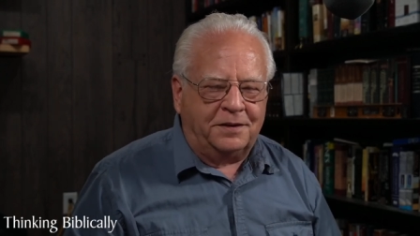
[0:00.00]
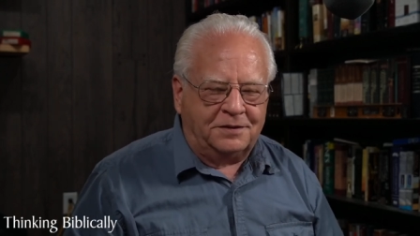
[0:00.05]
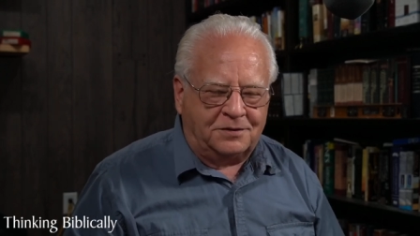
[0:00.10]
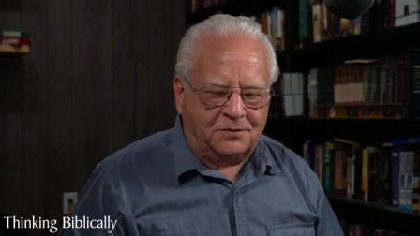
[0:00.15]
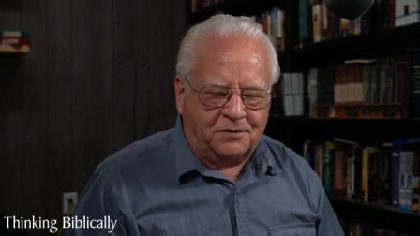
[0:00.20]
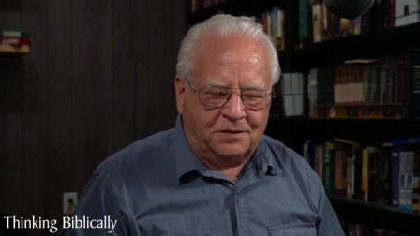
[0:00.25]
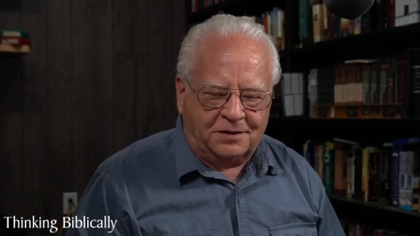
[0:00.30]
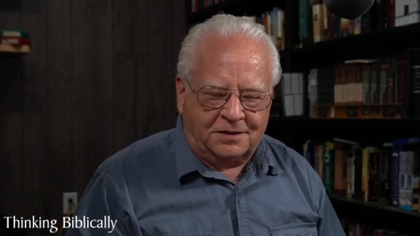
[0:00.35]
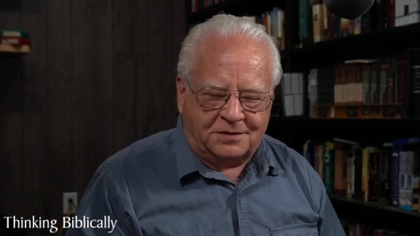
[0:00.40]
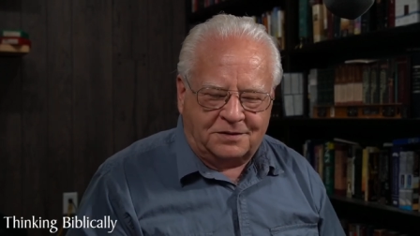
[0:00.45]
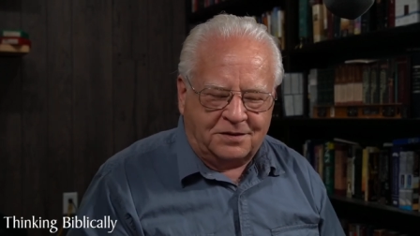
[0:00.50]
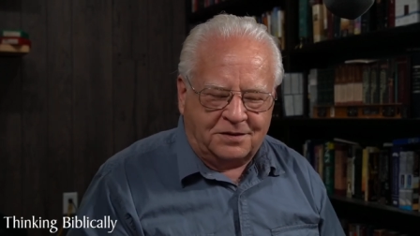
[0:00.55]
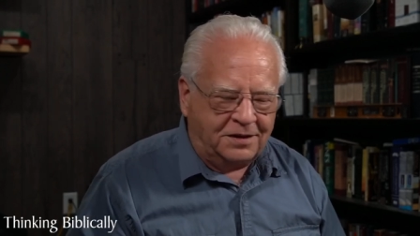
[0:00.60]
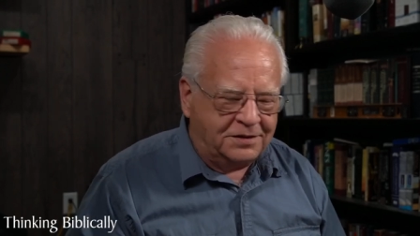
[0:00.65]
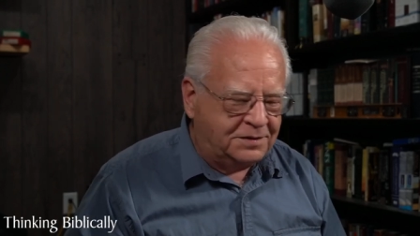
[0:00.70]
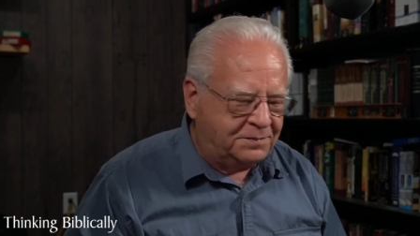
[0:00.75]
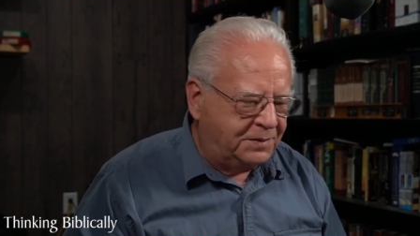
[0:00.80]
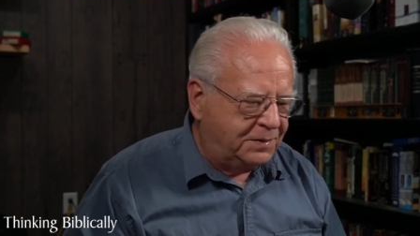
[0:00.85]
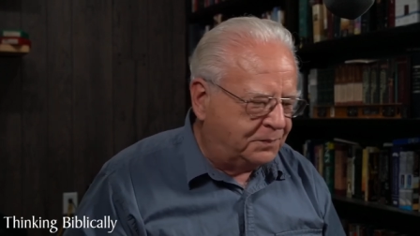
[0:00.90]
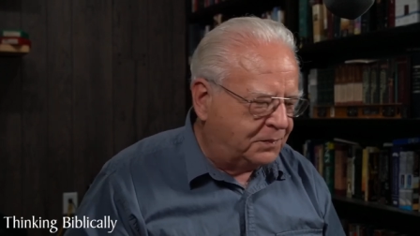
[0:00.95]
is the one that's
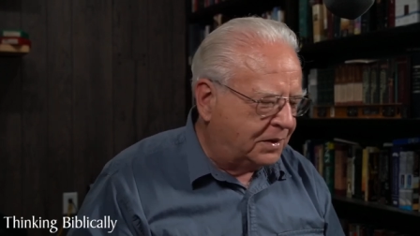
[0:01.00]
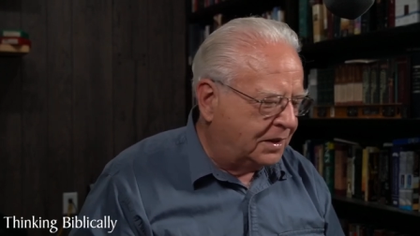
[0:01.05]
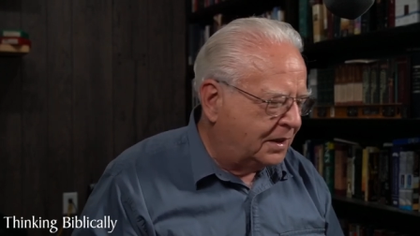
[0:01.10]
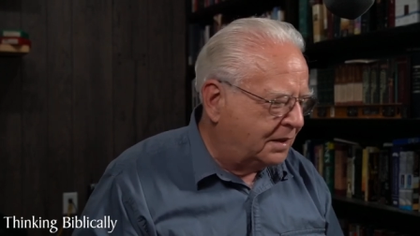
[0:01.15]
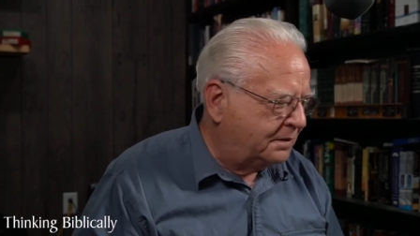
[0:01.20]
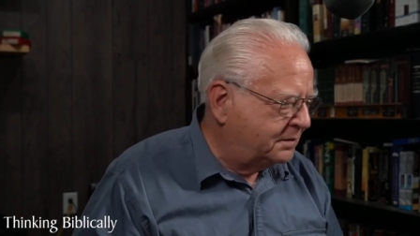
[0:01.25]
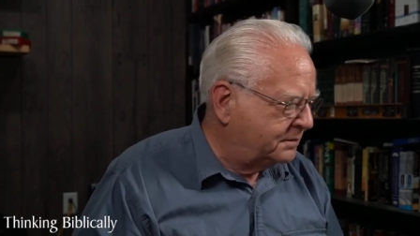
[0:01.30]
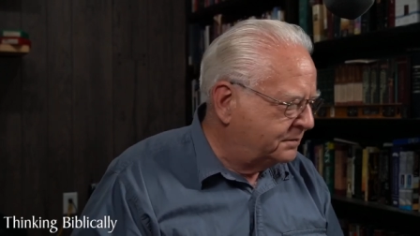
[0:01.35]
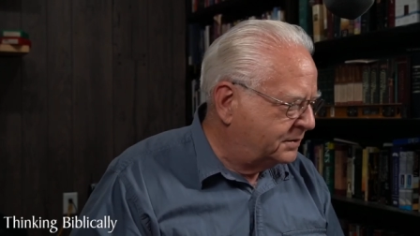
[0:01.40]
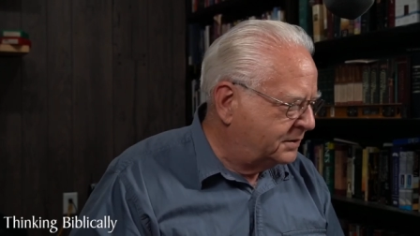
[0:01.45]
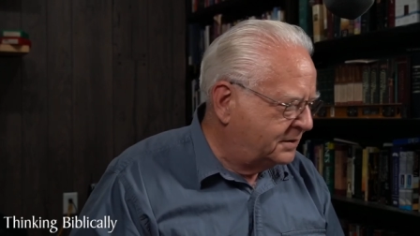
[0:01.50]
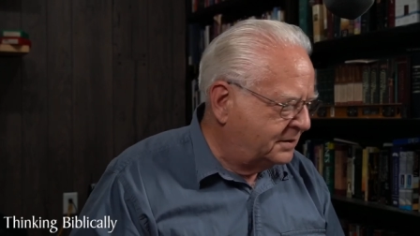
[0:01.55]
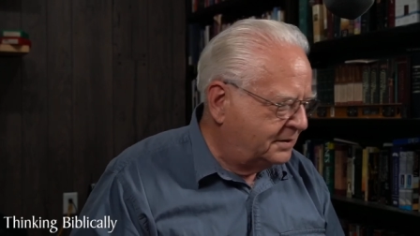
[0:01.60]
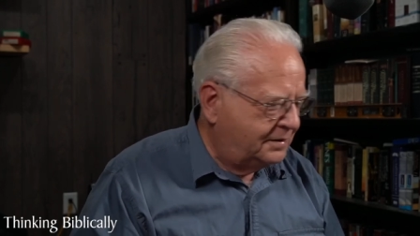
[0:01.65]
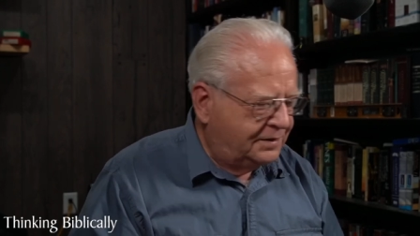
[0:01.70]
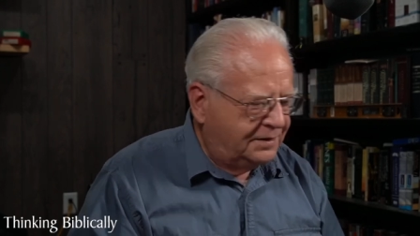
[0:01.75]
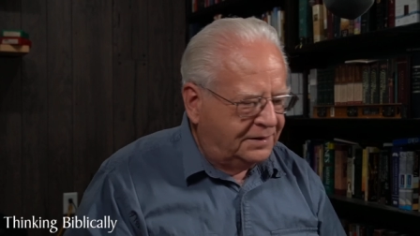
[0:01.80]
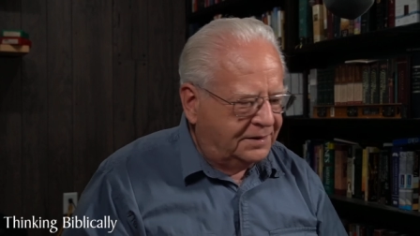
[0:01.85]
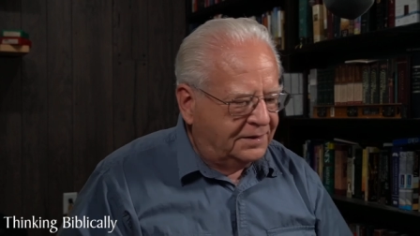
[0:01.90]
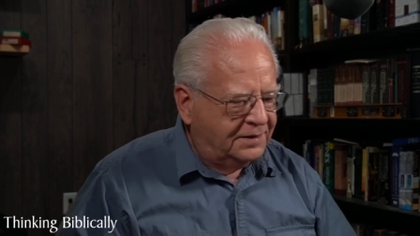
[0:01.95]
causing me problems?
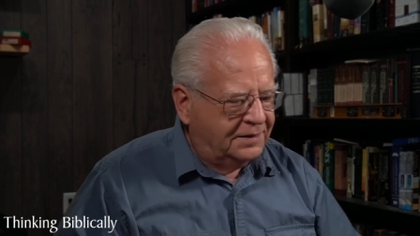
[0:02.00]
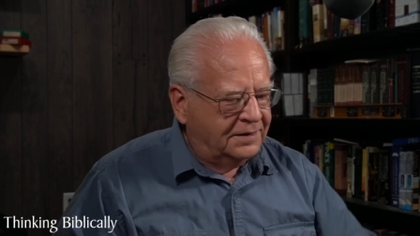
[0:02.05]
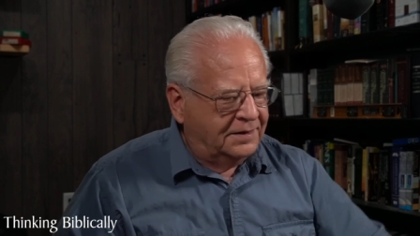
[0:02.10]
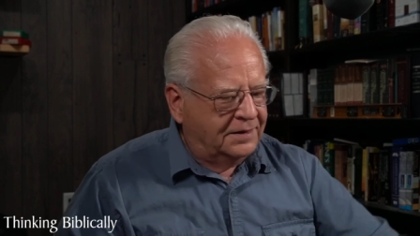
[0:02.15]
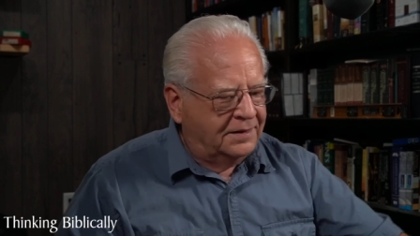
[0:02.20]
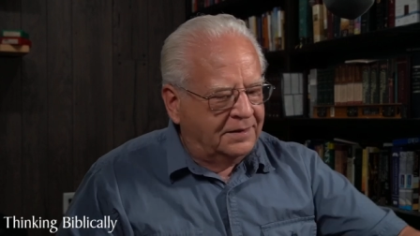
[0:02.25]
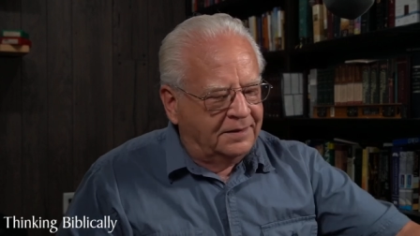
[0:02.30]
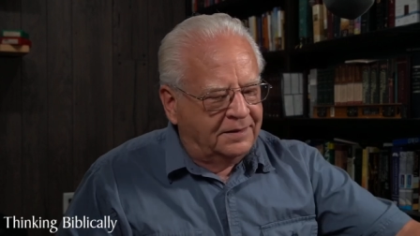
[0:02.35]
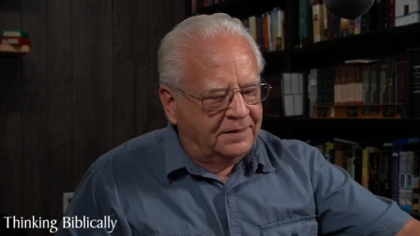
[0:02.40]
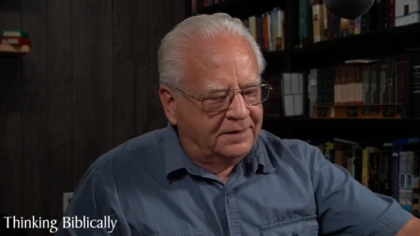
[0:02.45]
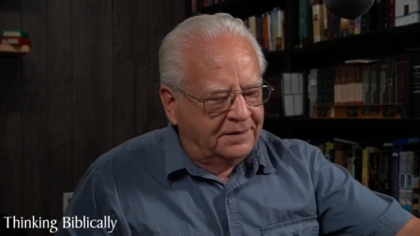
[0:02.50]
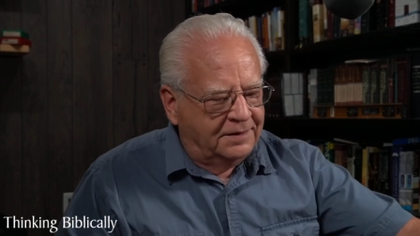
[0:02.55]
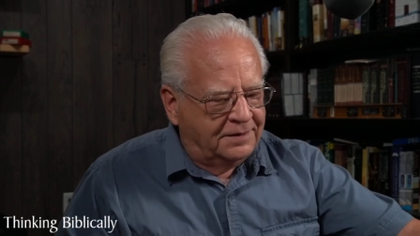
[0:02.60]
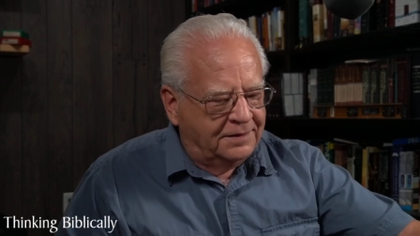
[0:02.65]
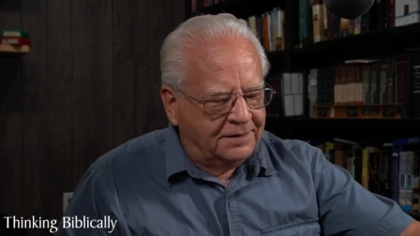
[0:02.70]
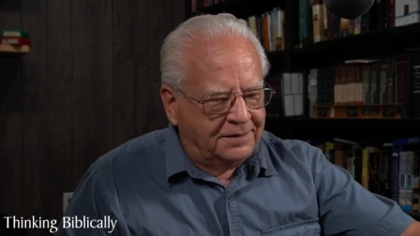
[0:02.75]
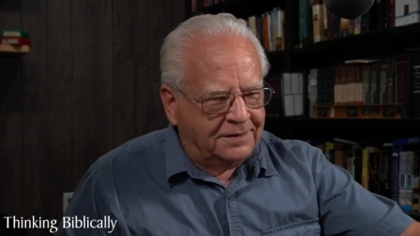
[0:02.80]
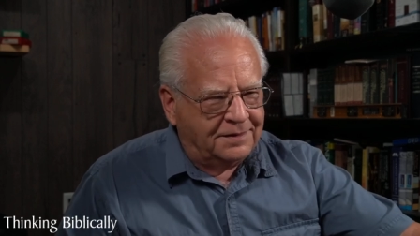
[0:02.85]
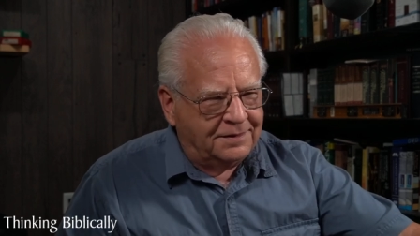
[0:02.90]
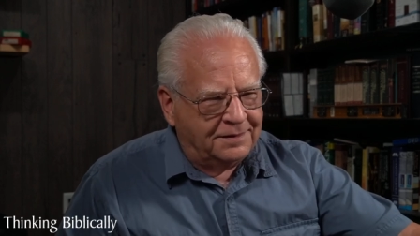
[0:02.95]

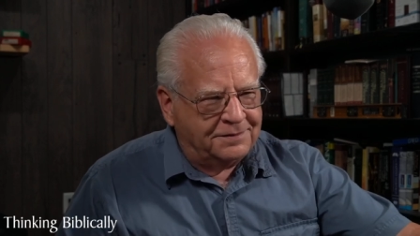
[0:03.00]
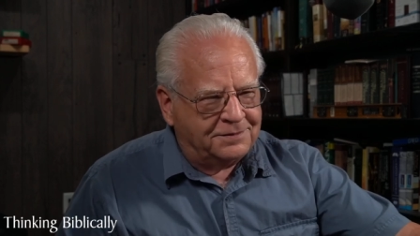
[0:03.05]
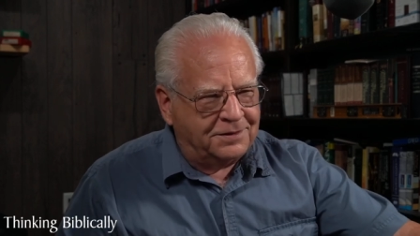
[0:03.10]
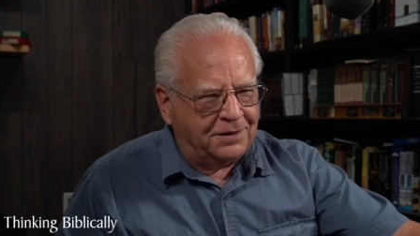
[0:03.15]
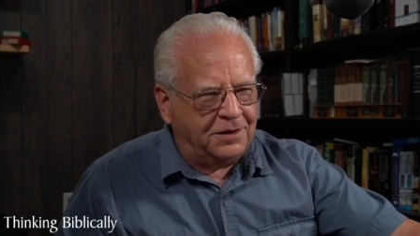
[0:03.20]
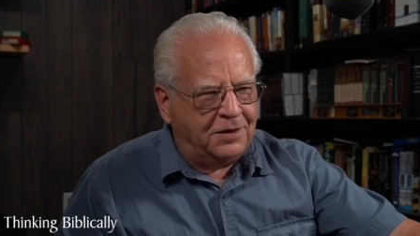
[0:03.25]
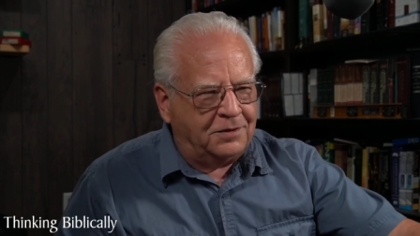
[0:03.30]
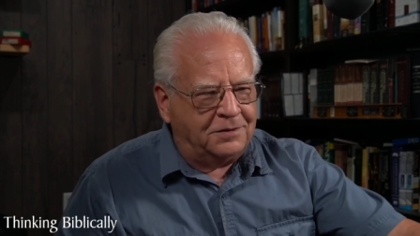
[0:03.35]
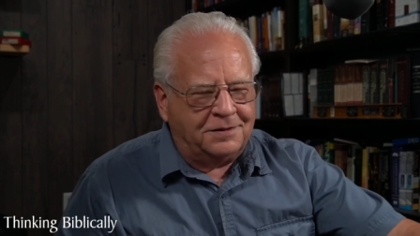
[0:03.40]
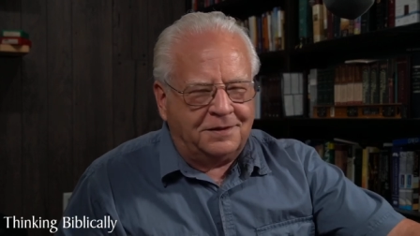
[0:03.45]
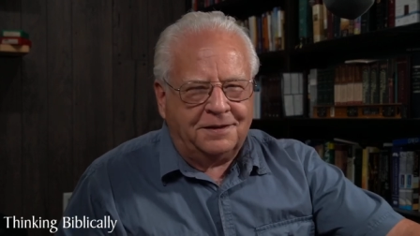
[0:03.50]
So I don't.